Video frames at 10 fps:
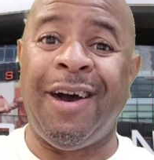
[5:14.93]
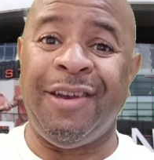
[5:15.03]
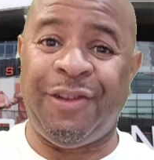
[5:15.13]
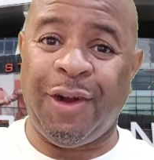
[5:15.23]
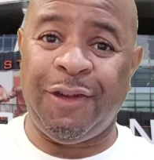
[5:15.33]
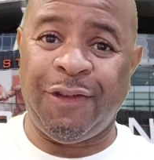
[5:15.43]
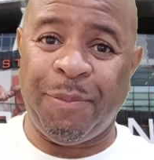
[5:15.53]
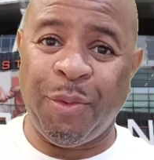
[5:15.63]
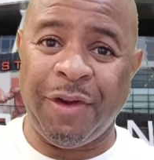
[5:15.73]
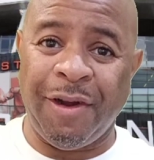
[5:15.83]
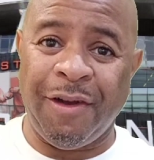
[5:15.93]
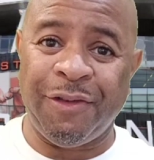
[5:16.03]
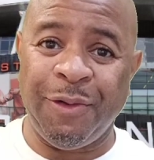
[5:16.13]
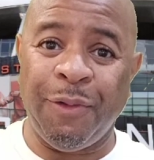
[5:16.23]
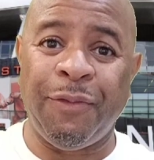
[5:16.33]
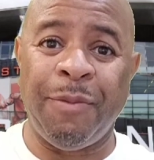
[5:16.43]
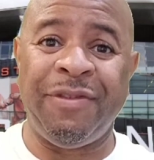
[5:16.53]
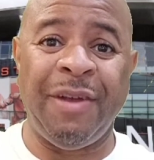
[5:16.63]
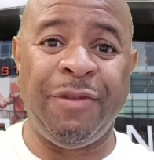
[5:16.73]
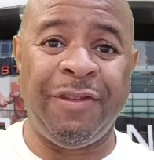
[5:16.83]
I started supporting Arsenal from
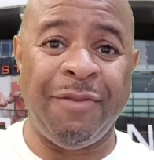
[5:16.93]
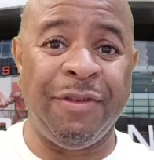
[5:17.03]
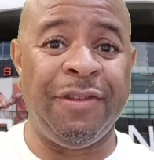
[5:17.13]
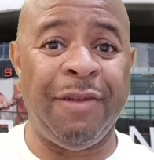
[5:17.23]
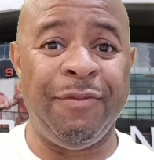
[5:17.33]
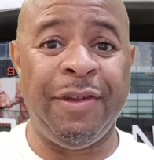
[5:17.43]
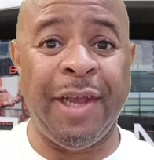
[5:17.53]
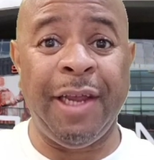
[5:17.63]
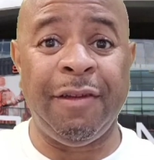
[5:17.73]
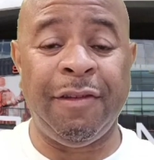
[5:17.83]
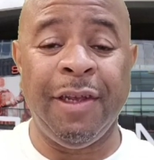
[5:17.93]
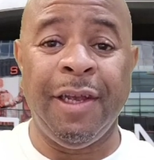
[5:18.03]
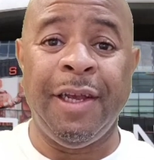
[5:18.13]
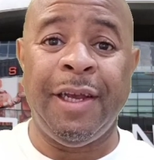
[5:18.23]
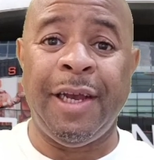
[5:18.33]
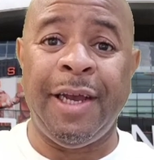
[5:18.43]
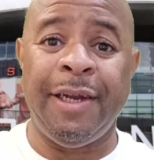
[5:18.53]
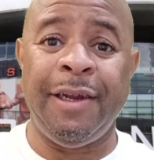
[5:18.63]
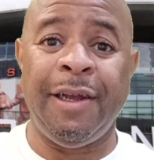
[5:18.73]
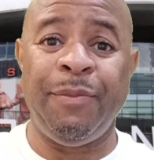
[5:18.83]
77 to 78.
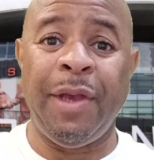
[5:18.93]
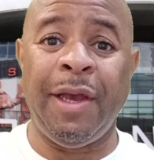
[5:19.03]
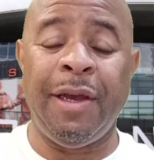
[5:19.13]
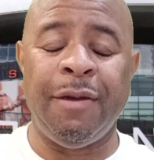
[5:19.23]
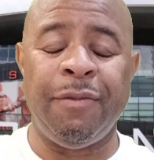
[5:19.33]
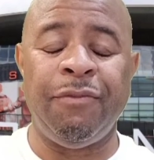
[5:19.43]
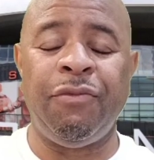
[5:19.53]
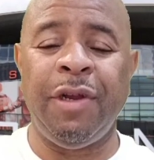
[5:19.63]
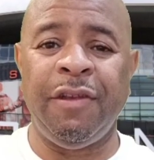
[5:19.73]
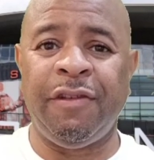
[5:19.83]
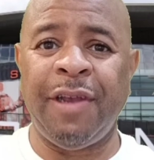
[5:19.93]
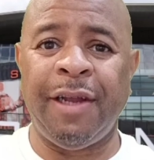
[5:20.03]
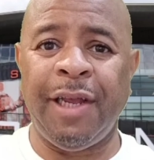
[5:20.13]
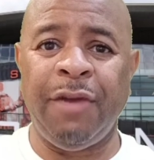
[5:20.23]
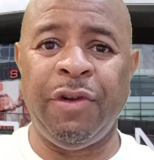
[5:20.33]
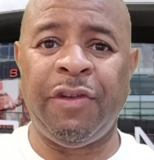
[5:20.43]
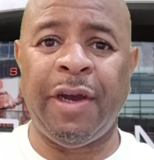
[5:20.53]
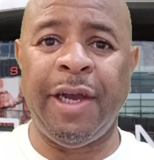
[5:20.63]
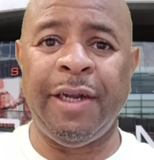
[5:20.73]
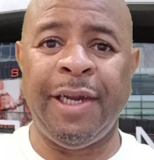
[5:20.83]
And yeah, really sad that he
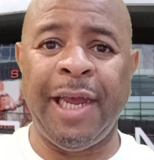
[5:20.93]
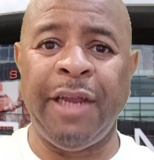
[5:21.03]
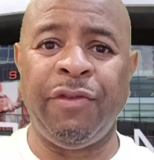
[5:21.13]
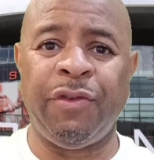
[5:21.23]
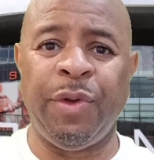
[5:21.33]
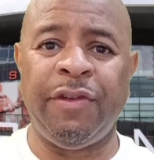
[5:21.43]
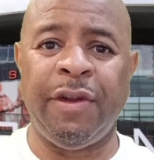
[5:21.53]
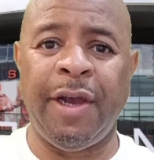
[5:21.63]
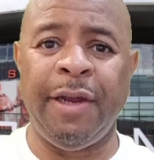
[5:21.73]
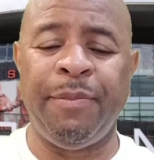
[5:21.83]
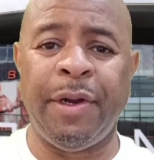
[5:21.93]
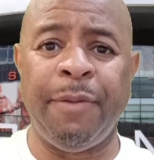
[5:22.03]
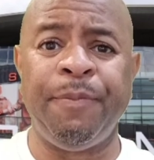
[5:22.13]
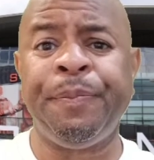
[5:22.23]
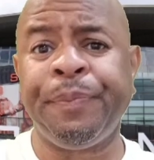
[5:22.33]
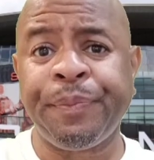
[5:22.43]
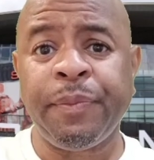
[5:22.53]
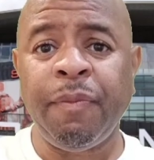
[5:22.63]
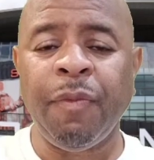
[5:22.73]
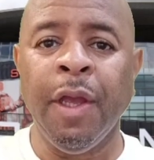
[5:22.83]
retired at the age of 29. But
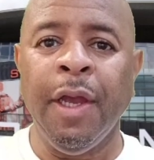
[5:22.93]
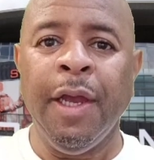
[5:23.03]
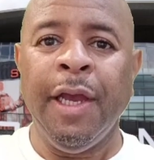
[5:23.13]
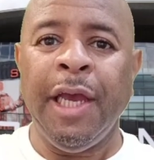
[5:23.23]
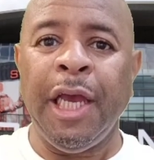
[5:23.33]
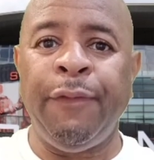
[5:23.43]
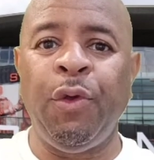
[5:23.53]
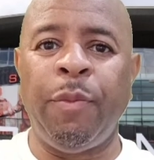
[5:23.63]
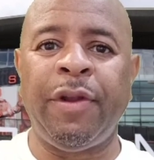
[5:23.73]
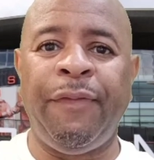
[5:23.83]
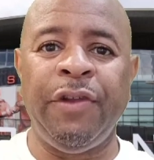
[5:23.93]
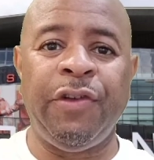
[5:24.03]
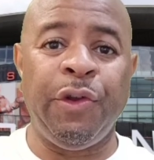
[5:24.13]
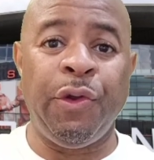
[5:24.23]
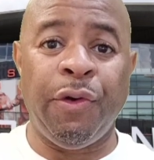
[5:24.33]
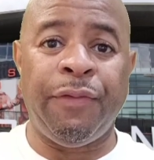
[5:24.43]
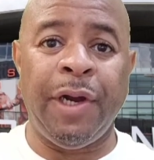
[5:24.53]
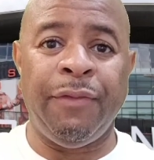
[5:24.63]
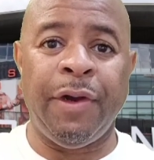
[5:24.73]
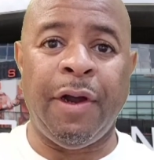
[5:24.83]
if you want to feature your
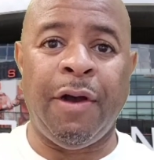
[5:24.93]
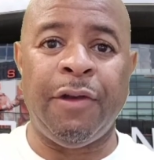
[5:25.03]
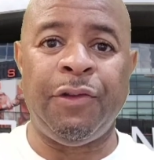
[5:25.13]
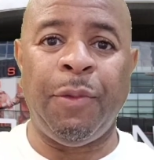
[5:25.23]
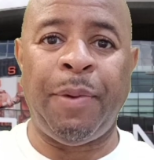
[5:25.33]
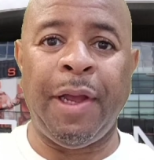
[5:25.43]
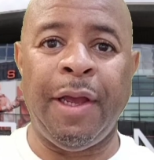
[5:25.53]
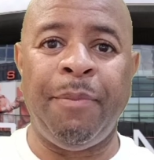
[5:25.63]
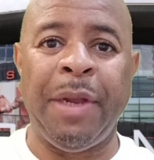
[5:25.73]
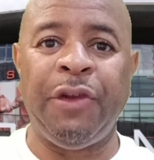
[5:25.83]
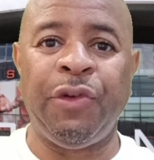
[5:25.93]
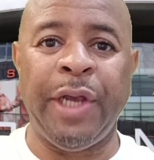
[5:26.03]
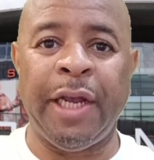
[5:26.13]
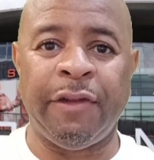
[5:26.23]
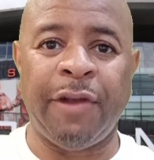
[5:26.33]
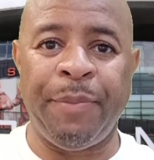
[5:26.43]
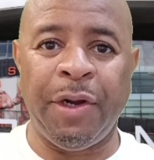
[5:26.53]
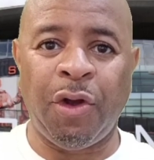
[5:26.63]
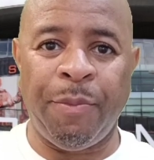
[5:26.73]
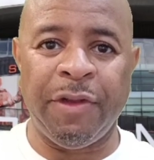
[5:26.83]
favorite Arsenal player, make sure you hit us up in
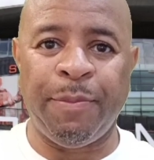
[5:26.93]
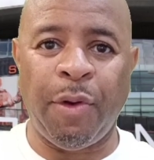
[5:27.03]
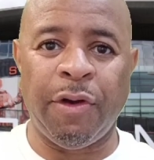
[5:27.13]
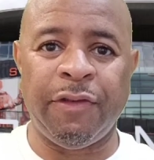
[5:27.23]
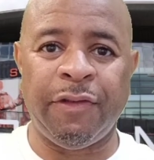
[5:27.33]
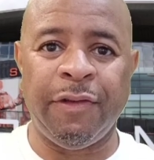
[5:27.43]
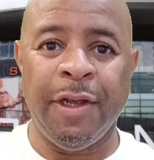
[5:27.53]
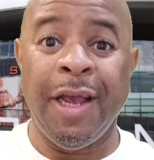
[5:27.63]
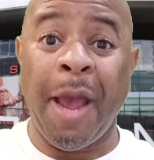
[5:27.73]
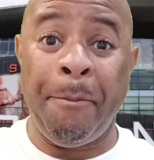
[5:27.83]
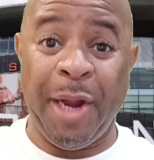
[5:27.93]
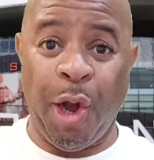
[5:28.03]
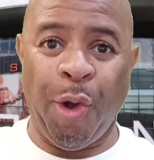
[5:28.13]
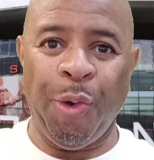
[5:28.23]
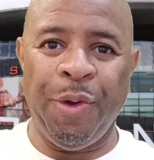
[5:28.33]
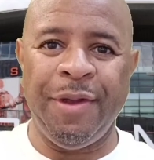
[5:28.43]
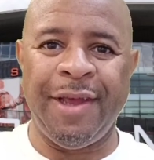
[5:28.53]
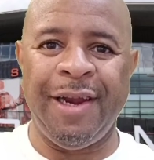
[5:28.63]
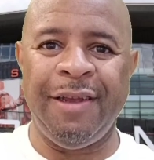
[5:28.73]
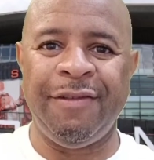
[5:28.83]
the comments box below,
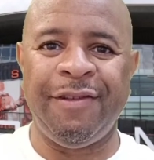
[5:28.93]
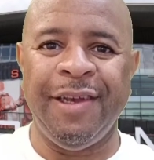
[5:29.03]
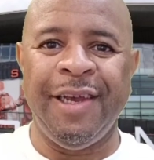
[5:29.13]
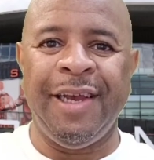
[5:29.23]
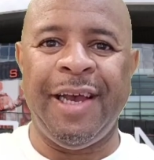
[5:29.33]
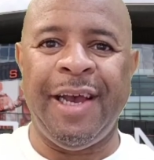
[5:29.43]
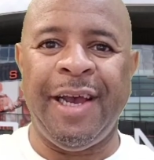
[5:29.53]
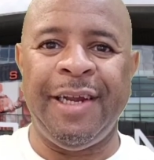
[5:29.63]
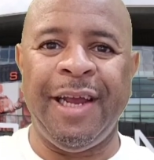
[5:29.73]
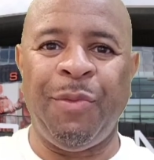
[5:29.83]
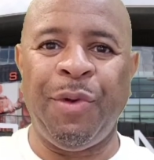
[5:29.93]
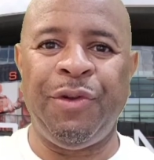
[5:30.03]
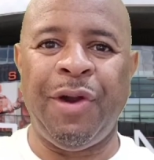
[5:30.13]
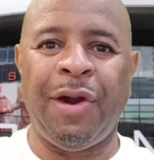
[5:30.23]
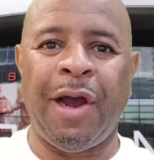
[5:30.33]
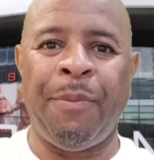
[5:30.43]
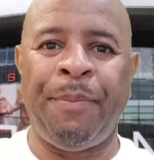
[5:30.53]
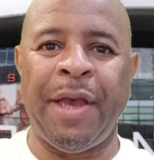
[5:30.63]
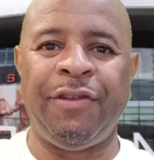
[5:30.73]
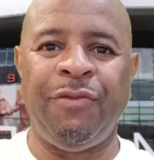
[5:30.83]
that is, and we'll do our
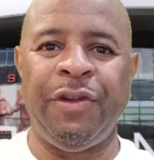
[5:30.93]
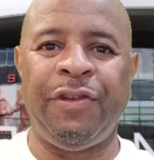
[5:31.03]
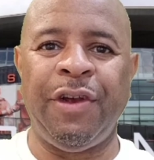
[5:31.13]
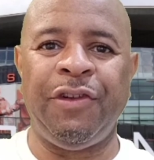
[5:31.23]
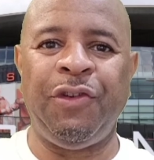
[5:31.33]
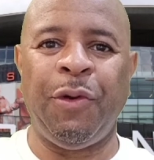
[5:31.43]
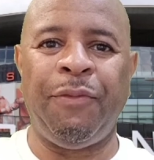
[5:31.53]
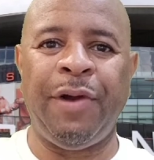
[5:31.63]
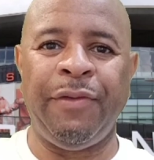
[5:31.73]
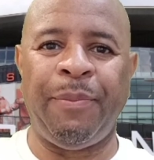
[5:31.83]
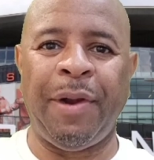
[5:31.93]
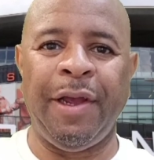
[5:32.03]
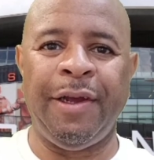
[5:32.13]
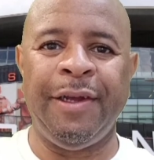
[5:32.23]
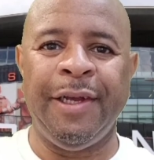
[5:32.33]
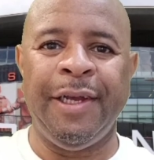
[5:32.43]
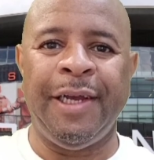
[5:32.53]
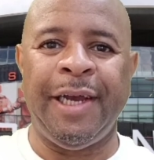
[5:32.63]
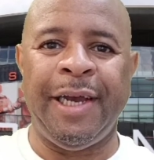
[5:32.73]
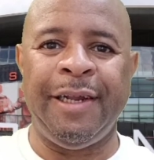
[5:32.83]
best to research your favorite player,
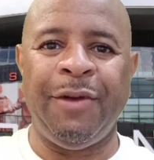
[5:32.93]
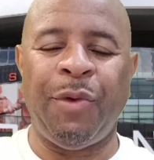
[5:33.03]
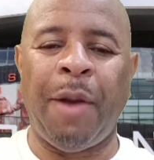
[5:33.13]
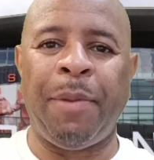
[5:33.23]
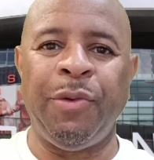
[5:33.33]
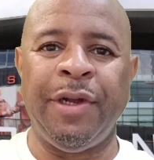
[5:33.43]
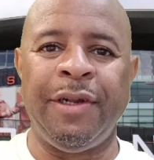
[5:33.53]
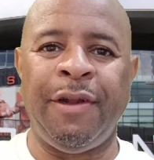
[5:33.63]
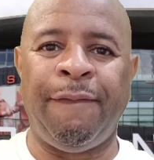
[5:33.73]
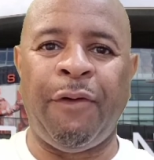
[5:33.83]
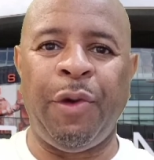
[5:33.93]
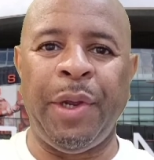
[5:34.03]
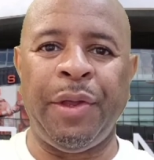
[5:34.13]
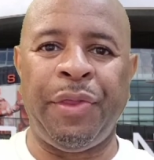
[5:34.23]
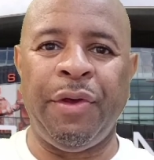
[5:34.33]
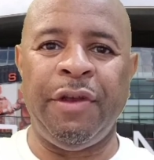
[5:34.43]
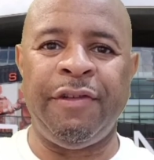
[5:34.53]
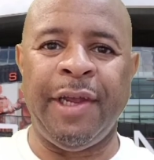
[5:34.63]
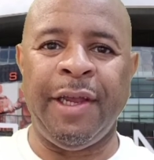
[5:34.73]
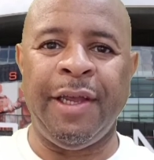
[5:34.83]
and we'll upload it the following
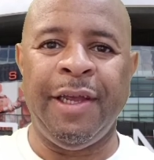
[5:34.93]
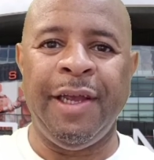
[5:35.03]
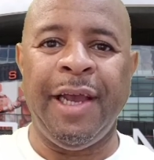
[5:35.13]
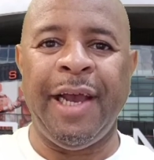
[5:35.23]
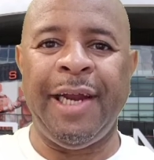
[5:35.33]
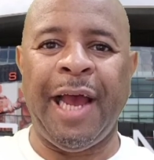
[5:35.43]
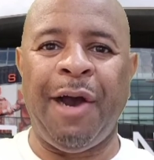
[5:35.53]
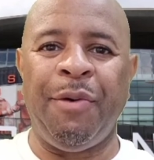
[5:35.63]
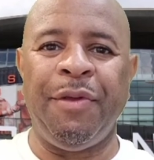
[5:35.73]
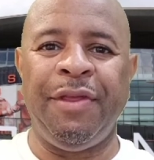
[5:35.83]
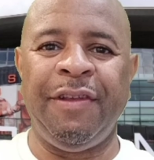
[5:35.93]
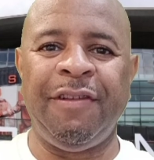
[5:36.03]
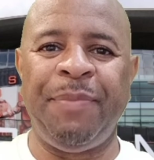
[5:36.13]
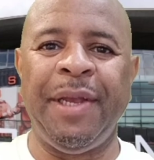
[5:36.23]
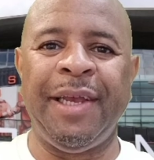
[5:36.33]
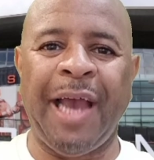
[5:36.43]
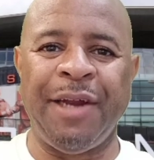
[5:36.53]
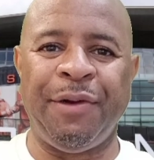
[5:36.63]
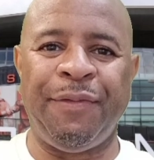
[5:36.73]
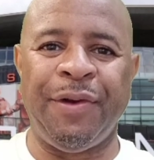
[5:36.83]
Thursday. Anyhow, this has been
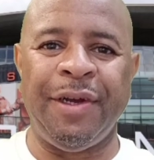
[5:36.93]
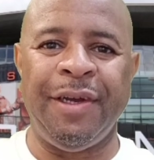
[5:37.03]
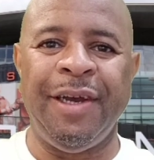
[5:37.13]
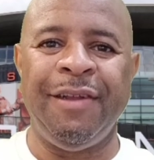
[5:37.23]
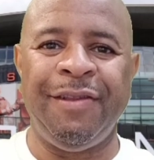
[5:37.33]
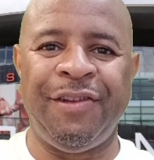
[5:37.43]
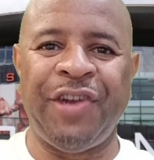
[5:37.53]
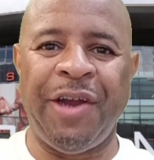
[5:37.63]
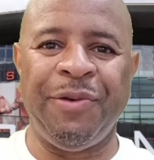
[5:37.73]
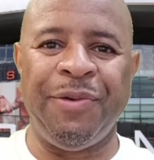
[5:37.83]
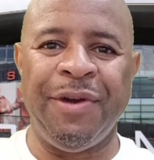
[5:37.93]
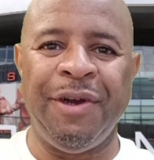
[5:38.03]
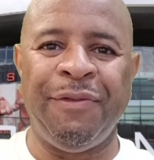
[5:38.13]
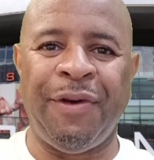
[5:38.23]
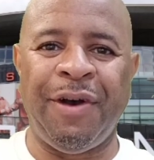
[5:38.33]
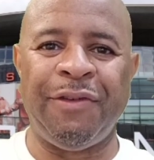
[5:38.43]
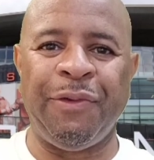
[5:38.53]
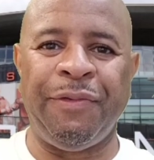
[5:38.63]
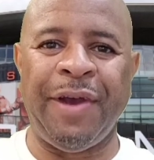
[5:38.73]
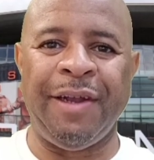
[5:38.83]
Cannon Fodder, the channel for
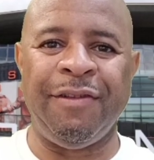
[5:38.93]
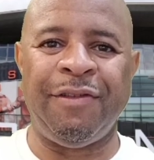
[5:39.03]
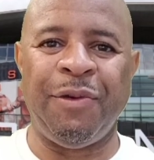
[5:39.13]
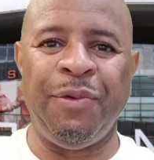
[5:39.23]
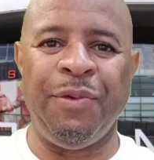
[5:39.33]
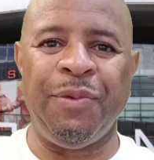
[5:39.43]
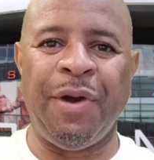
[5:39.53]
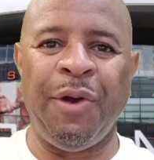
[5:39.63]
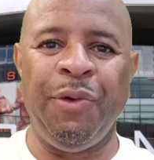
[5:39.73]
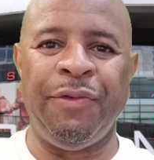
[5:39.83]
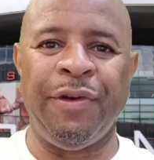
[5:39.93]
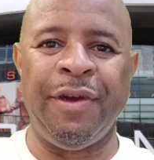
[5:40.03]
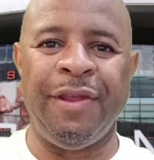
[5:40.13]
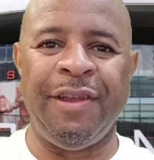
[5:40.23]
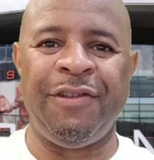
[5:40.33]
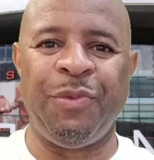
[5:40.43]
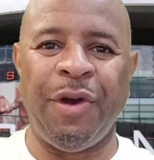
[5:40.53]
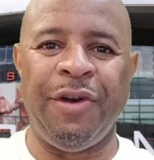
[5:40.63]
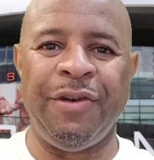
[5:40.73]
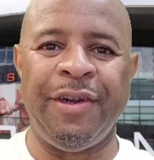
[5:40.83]
Arsenal fans all over this
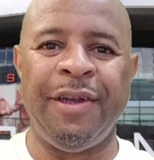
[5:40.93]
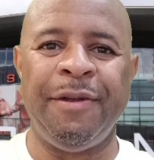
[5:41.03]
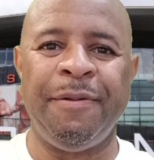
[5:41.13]
world.